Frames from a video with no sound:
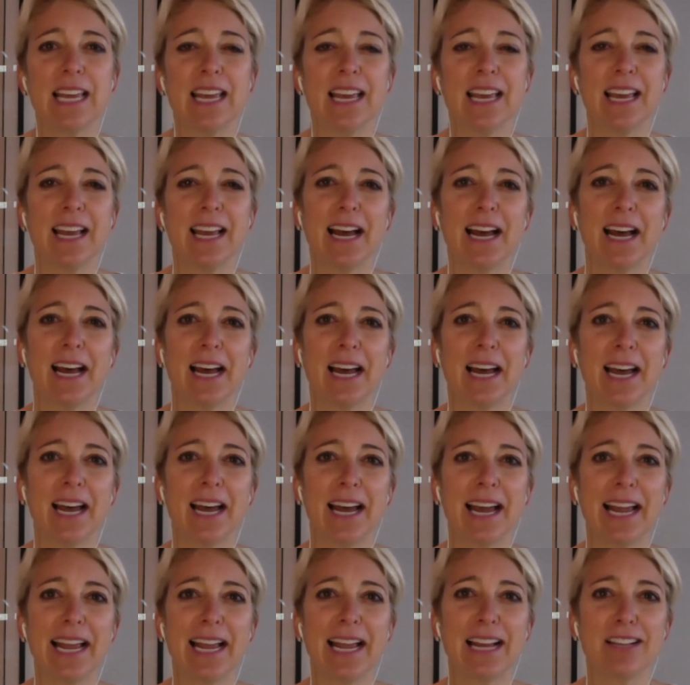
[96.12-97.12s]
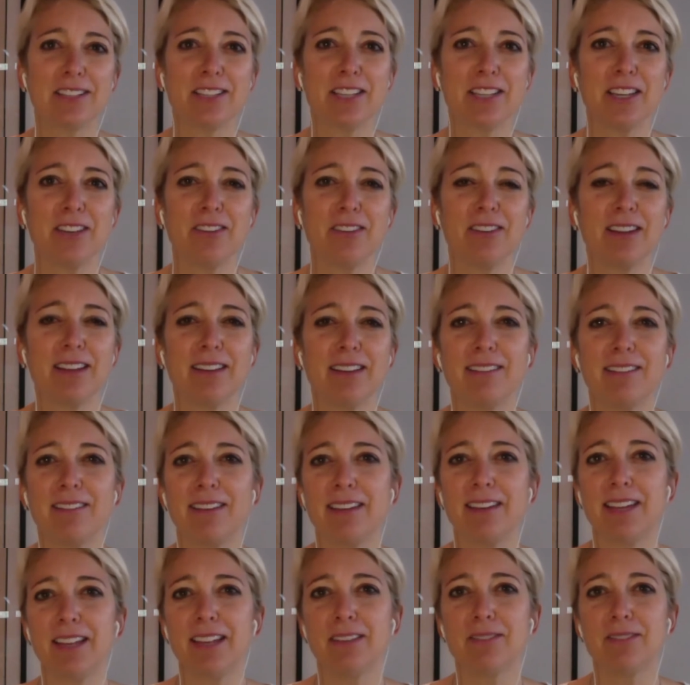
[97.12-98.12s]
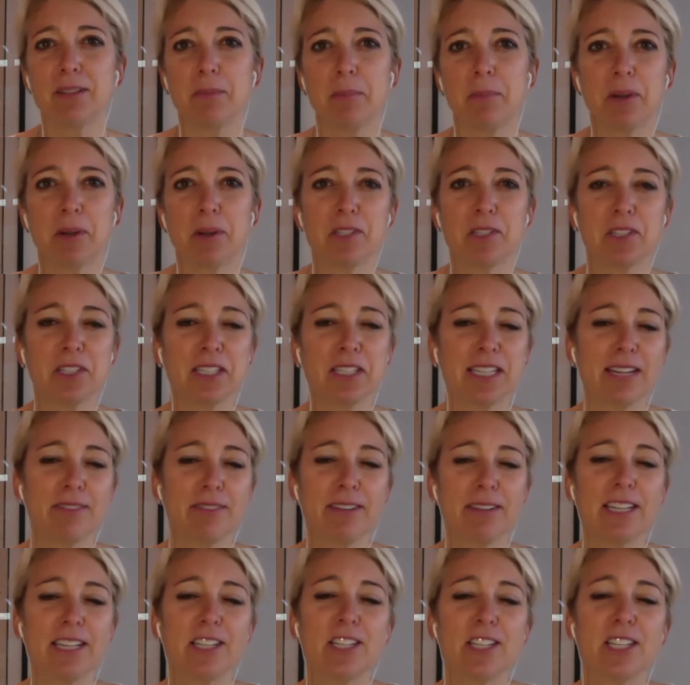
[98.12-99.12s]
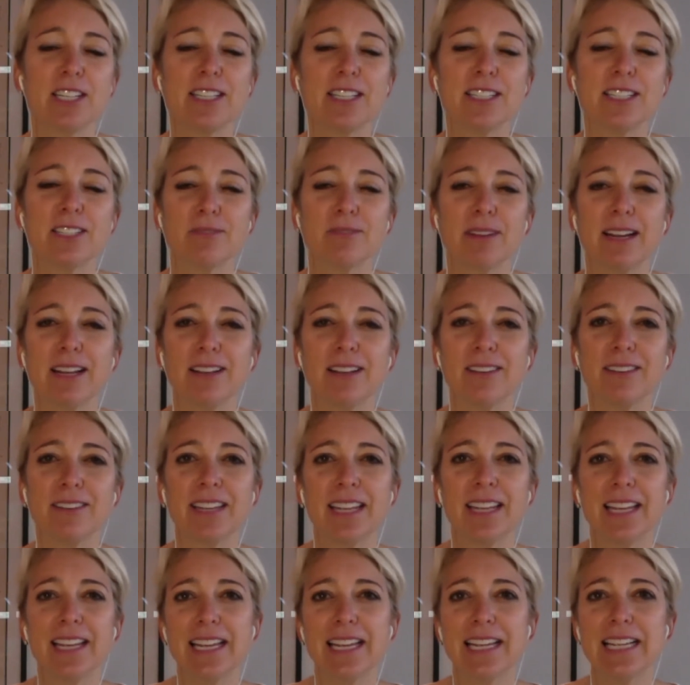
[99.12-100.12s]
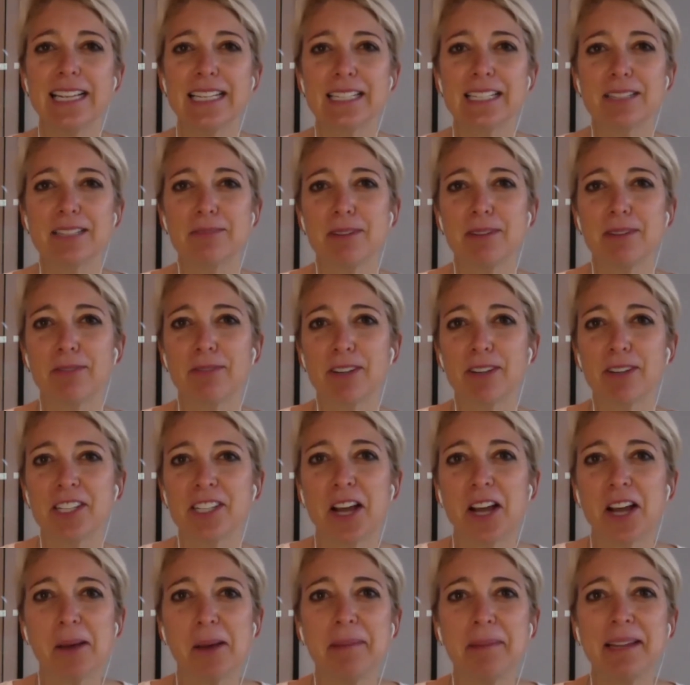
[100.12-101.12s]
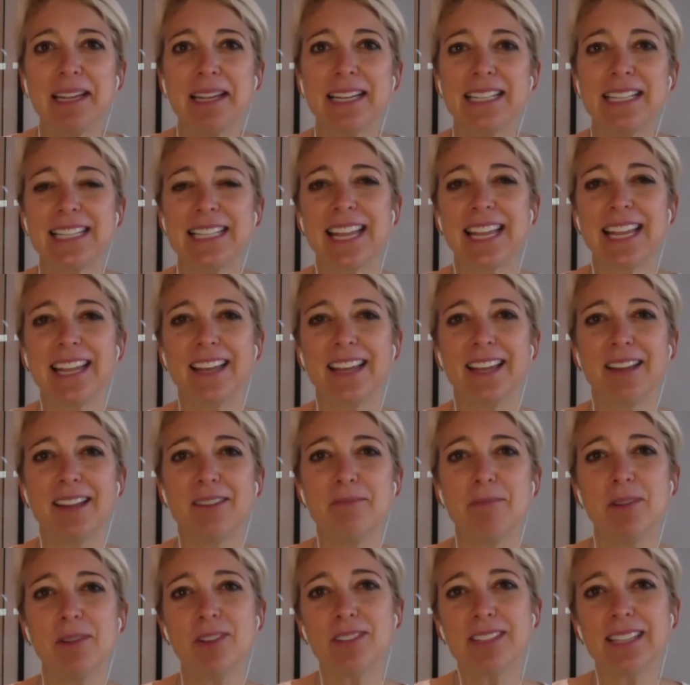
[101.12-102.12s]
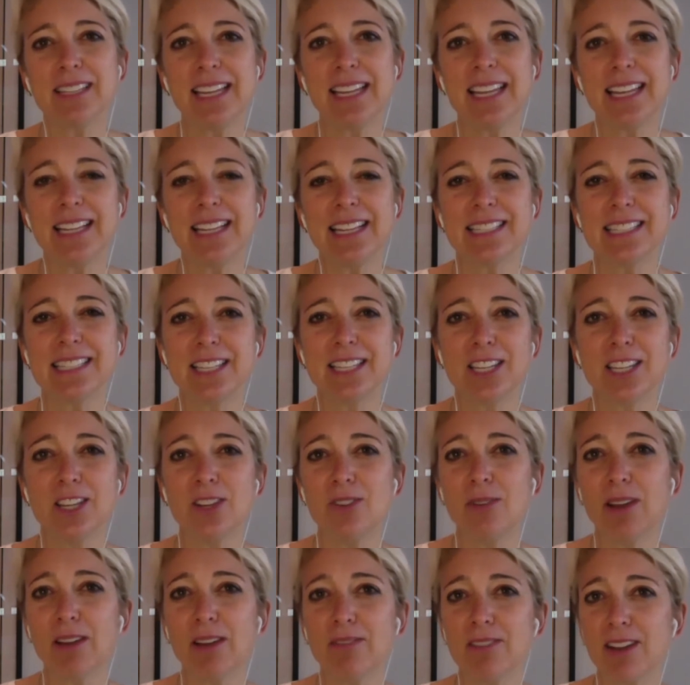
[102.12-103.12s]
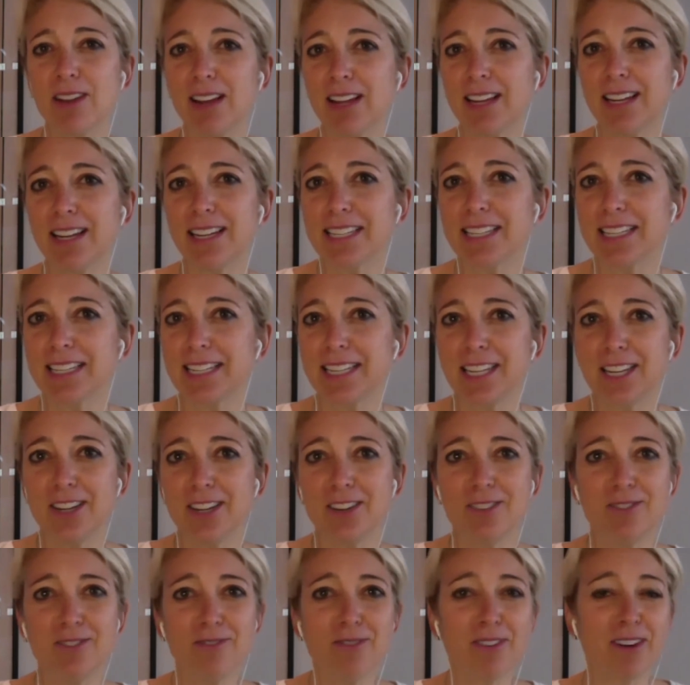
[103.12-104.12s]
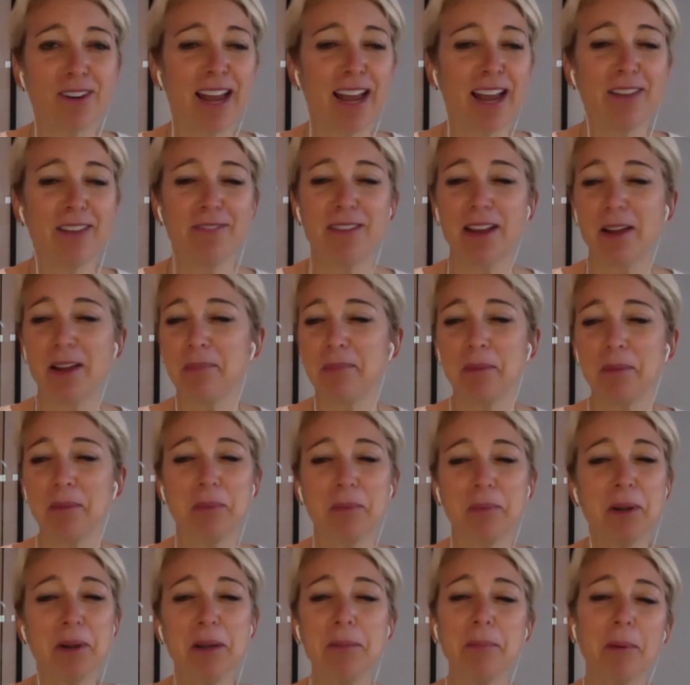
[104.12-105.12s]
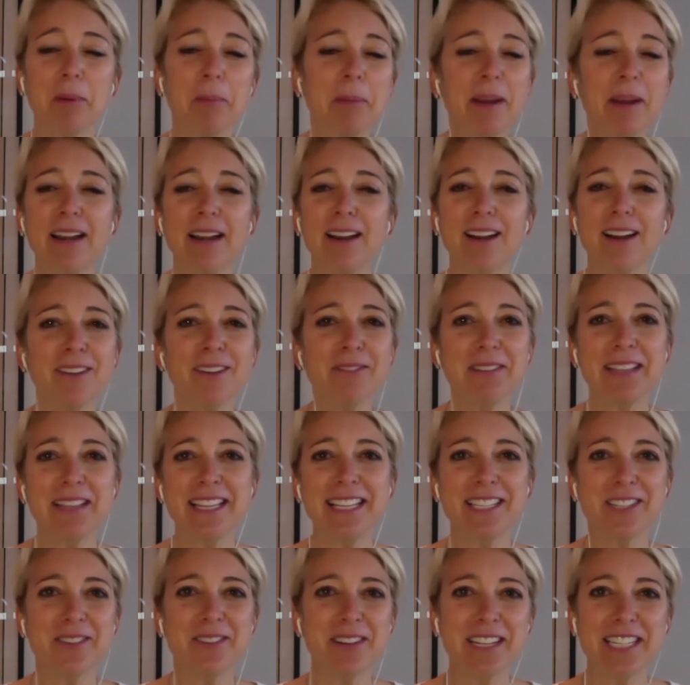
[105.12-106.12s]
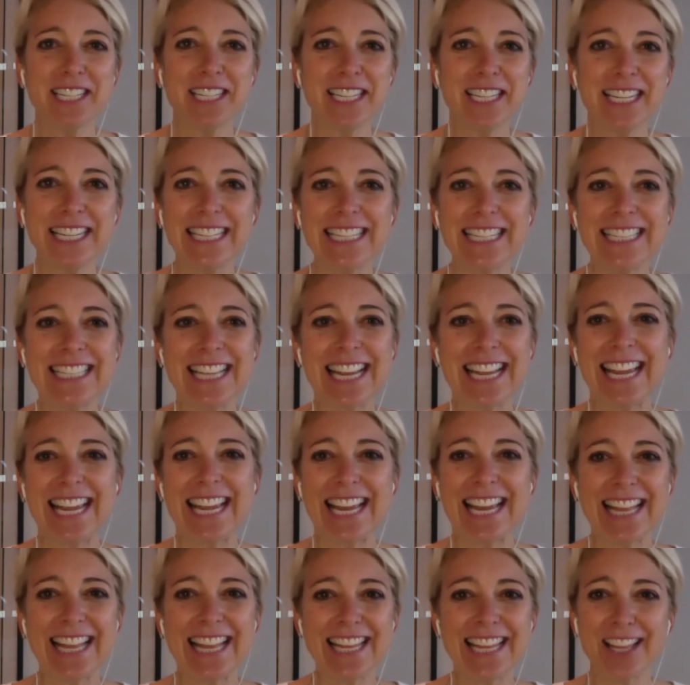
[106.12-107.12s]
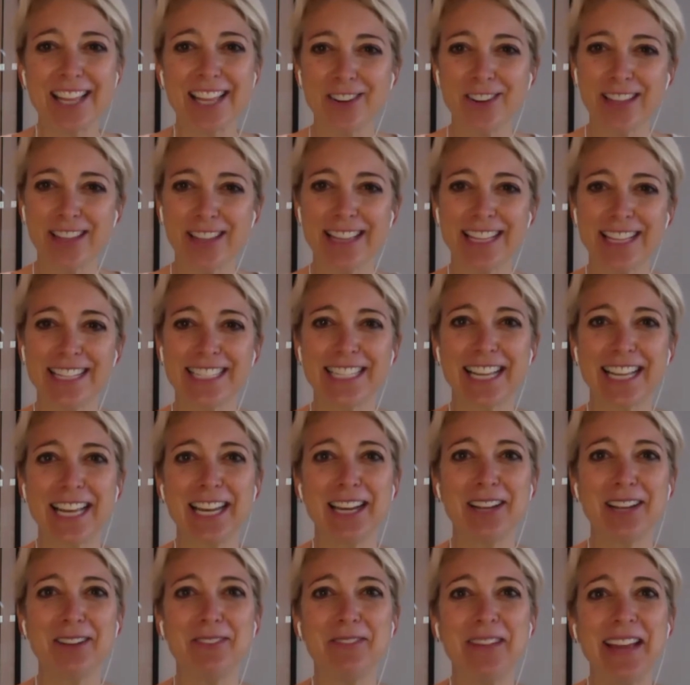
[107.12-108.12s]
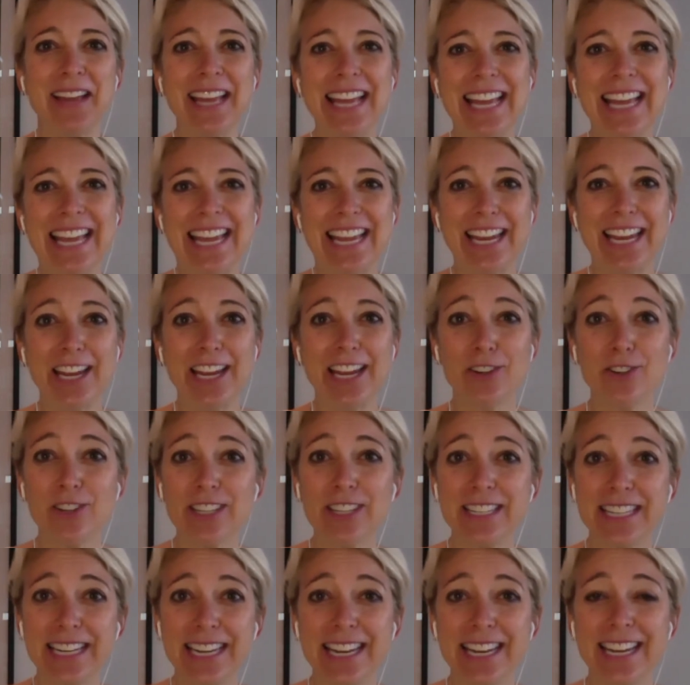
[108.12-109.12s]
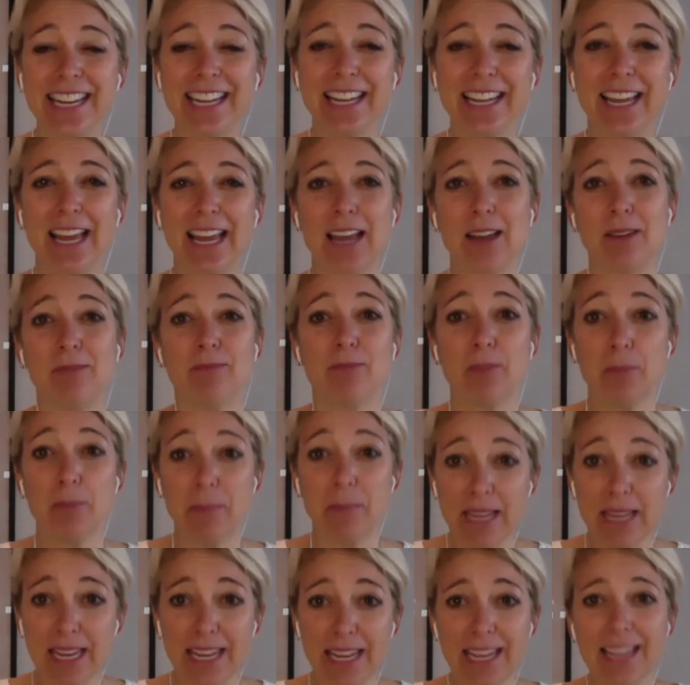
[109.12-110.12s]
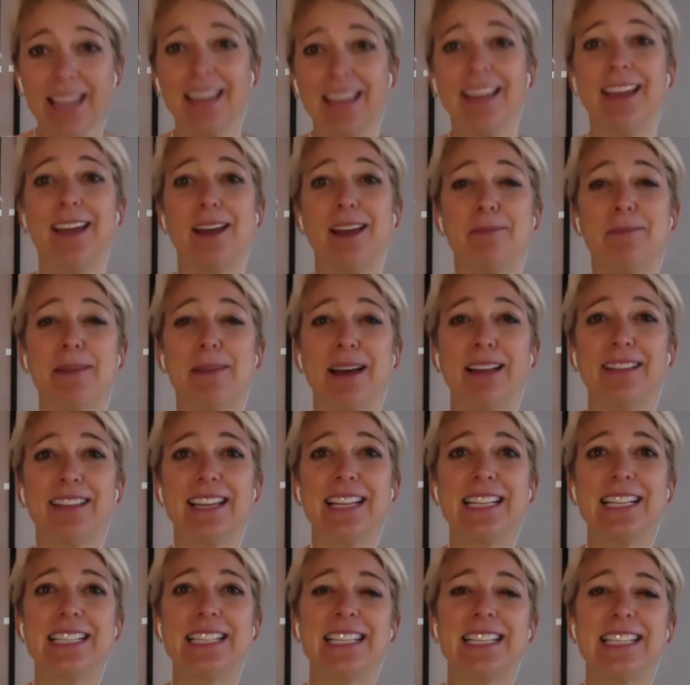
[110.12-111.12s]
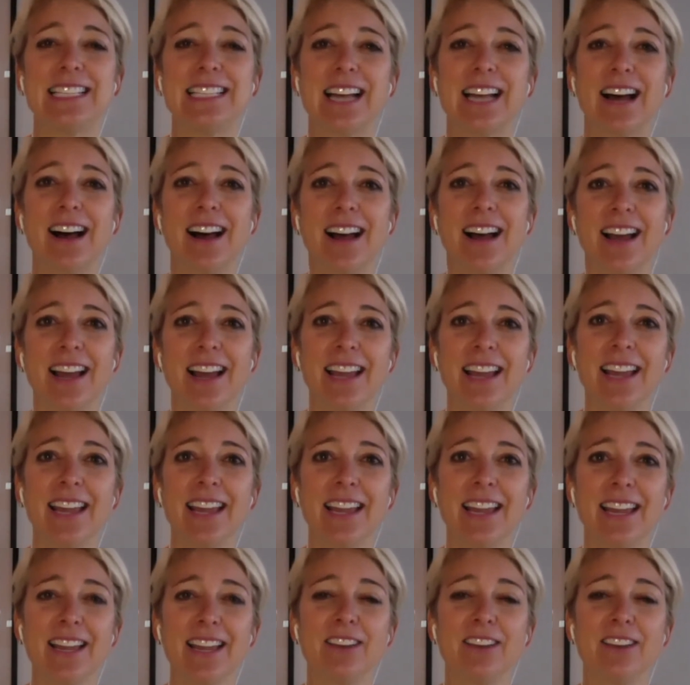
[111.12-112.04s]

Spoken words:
I ask you to give some personal definitions around some different topics, and mostly it's you have not been pre-prepared for these questions. And the other thing that's kind of interesting for me about these is I